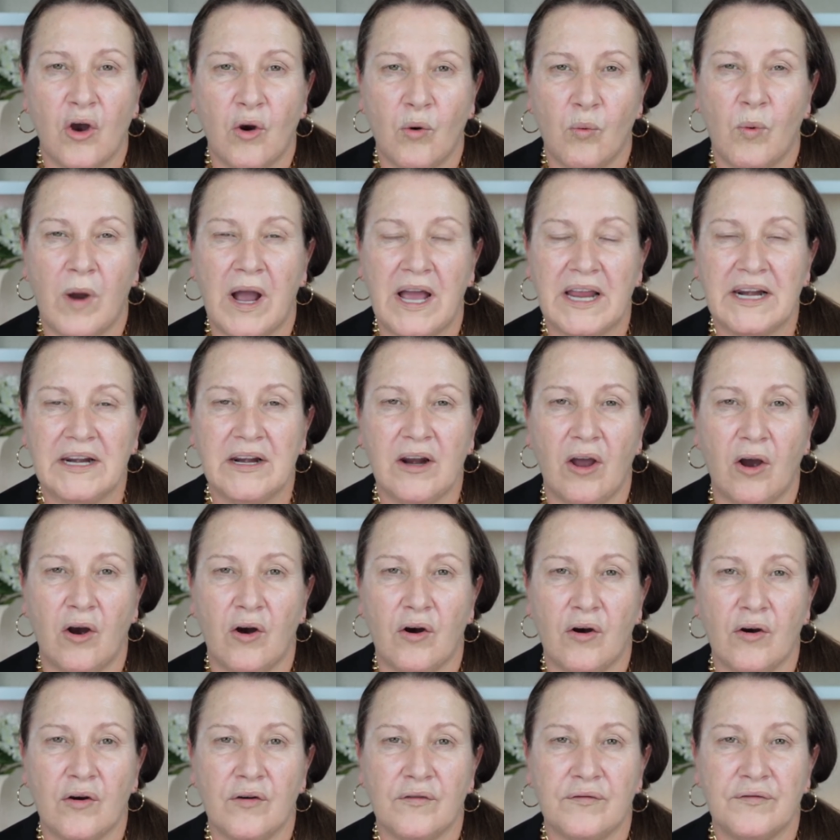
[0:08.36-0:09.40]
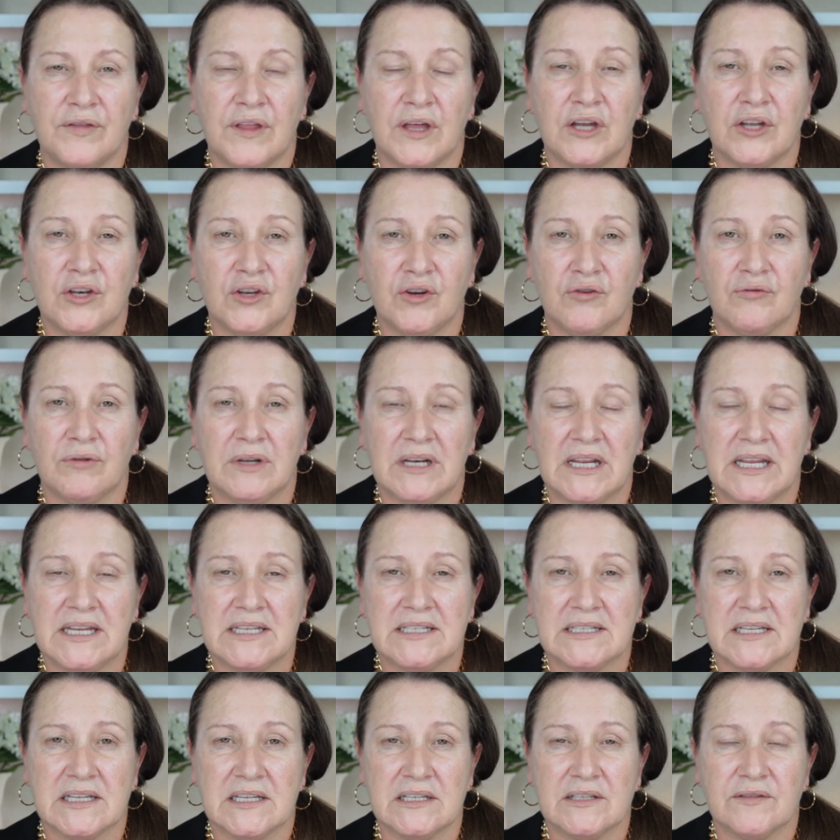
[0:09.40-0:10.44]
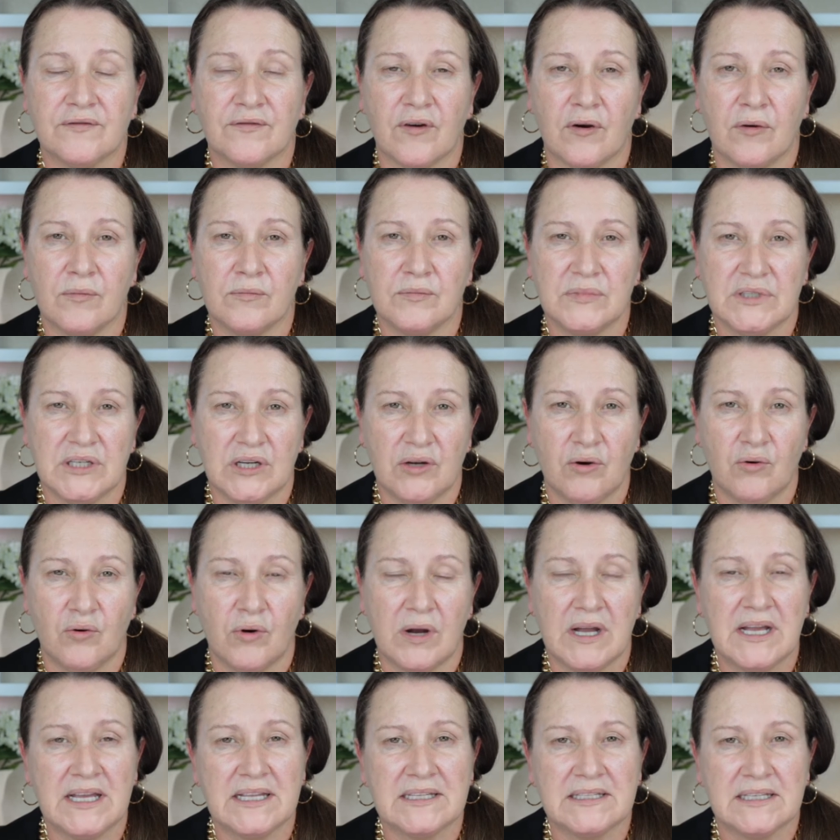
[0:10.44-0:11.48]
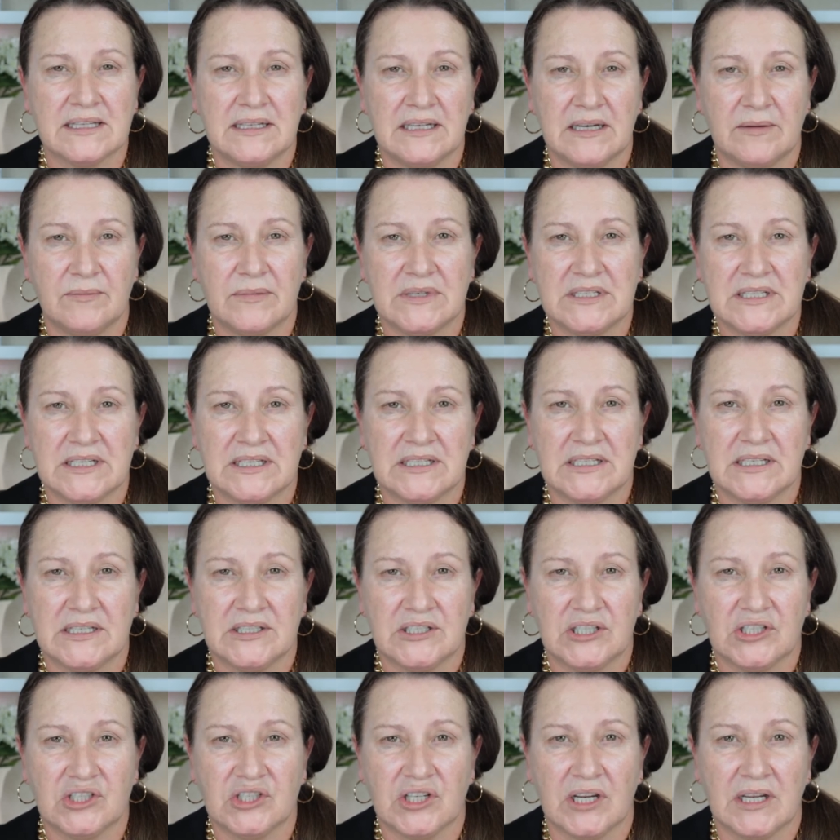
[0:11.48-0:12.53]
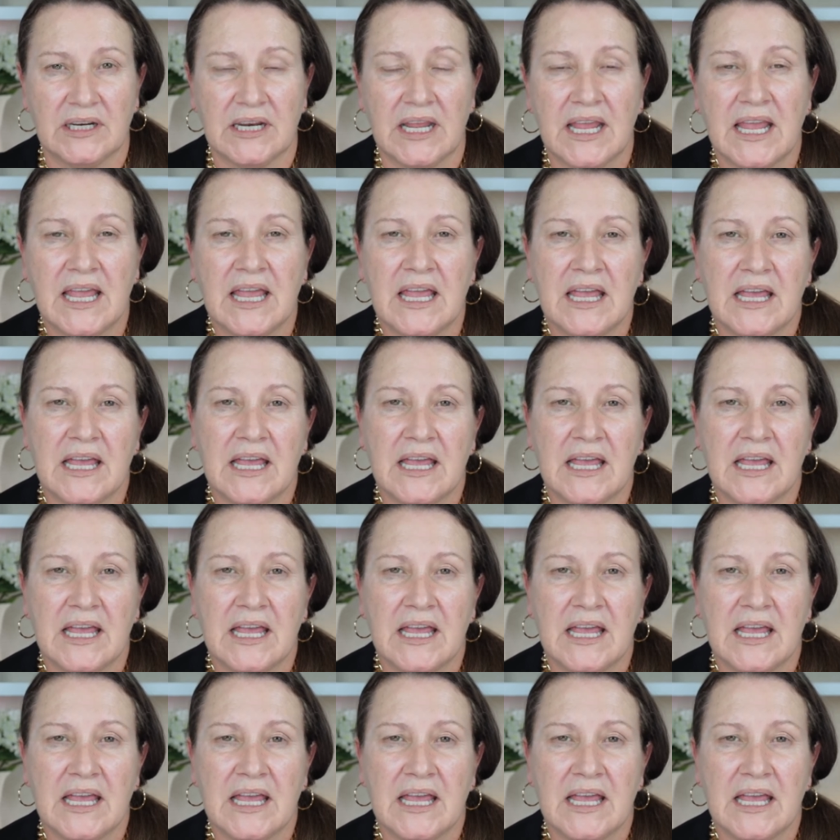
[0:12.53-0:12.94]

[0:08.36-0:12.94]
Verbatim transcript: one of the new releases from Dior. It's a limited edition.